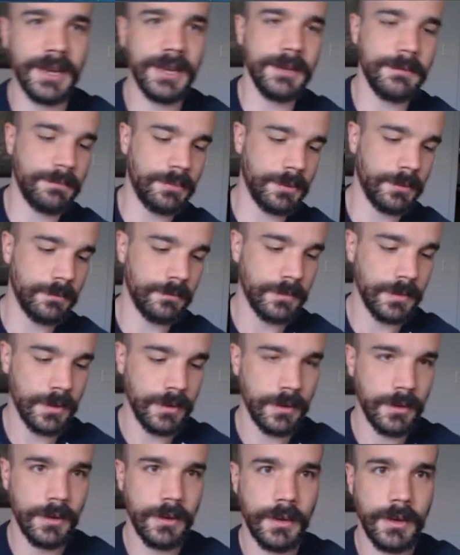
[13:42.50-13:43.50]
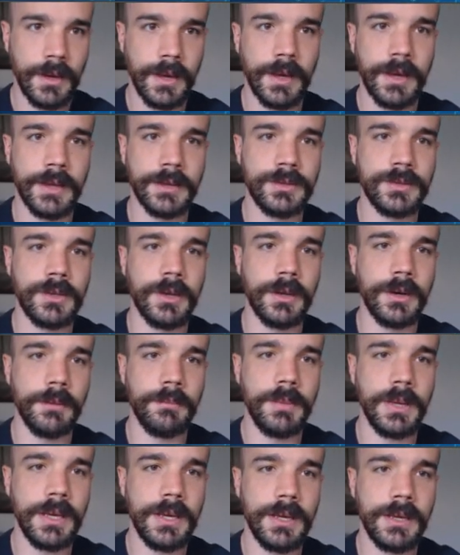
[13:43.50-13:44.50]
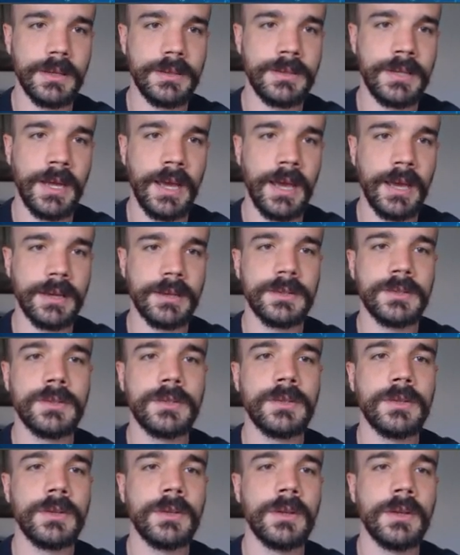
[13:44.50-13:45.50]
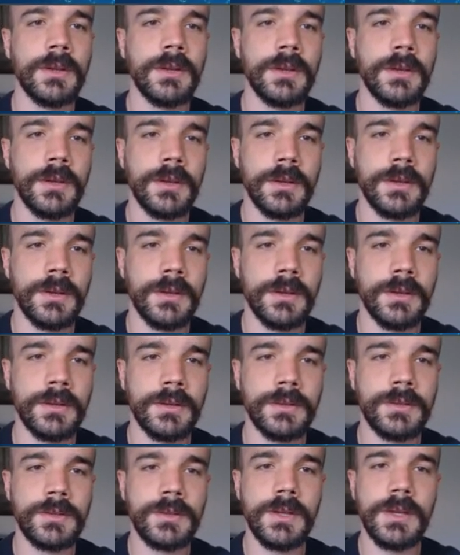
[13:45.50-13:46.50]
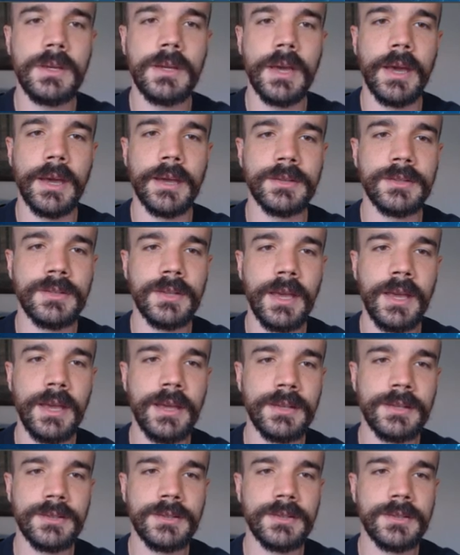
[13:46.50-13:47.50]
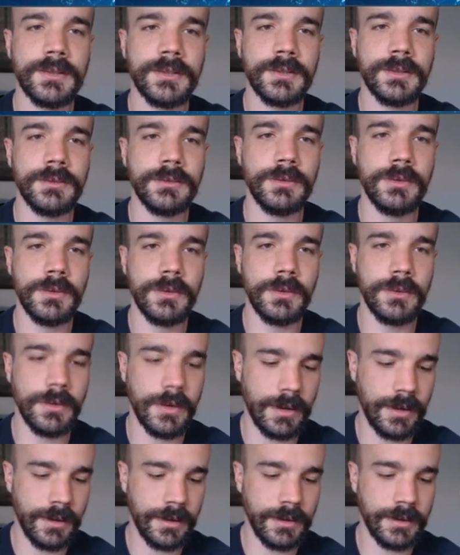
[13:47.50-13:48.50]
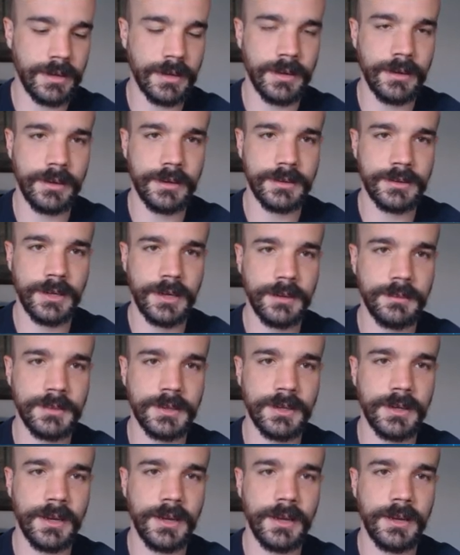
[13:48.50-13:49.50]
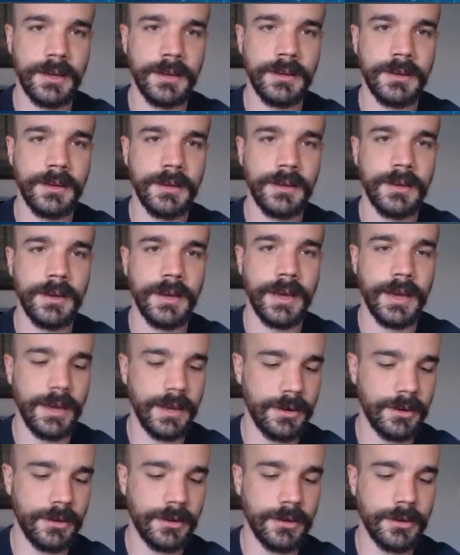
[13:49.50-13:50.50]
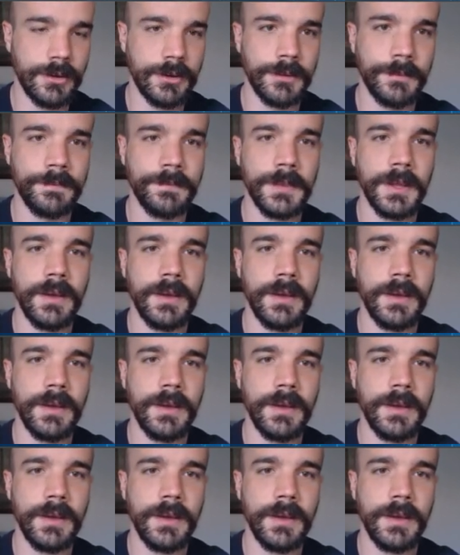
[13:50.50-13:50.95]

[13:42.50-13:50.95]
type. It's going to be text, CSS. Ooh, I cannot type today at all.